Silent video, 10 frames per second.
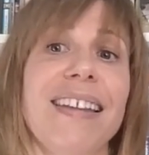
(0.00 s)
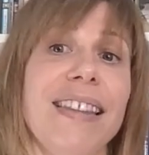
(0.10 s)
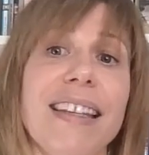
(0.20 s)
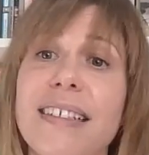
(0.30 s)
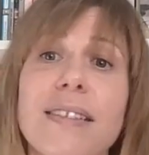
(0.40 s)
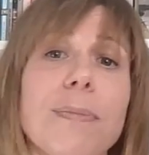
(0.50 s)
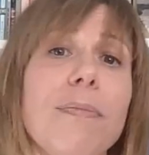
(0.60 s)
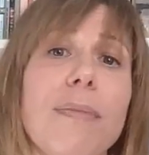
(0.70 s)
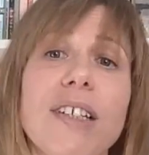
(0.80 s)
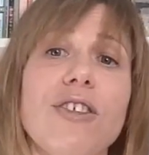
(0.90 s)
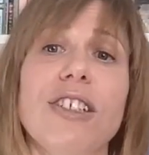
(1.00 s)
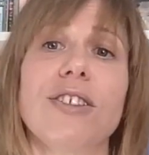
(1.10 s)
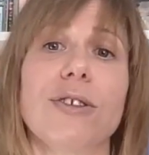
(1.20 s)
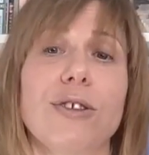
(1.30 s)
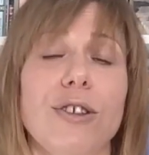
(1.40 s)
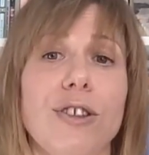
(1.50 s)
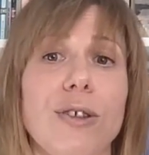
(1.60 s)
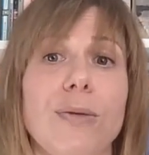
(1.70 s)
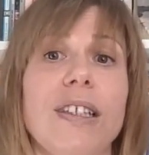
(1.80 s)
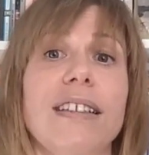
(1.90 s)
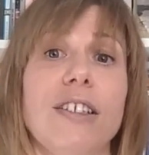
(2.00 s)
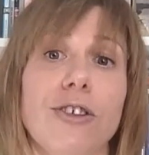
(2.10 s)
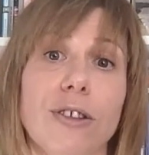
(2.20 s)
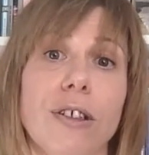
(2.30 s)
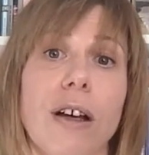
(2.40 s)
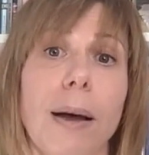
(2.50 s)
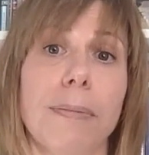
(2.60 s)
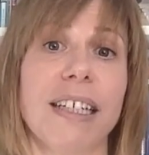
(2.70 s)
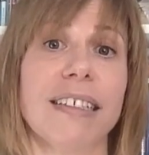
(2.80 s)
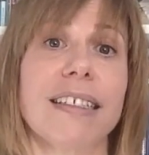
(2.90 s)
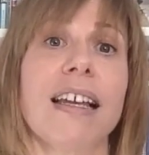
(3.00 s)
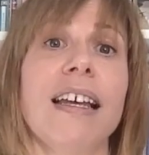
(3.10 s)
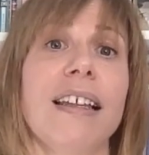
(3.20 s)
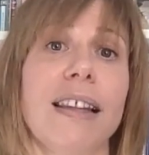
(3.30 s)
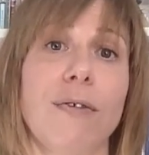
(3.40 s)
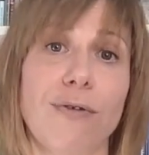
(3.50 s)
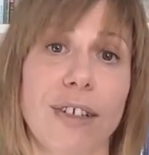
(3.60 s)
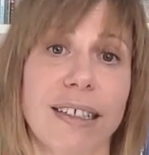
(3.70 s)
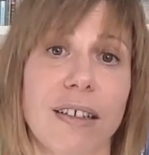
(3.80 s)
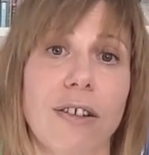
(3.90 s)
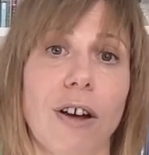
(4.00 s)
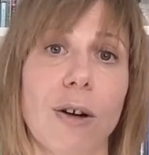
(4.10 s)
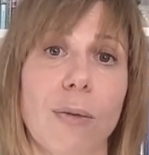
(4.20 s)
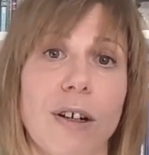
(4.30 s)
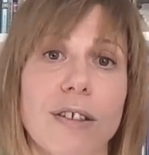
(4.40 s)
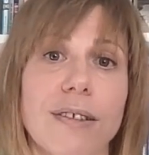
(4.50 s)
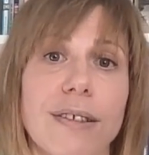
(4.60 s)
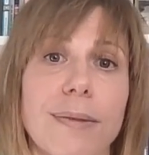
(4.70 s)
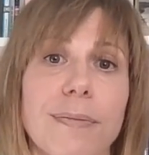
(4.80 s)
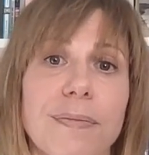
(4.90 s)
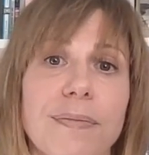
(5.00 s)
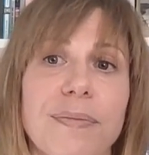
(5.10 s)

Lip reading: And this is much easier to do with digital copies than physical artworks.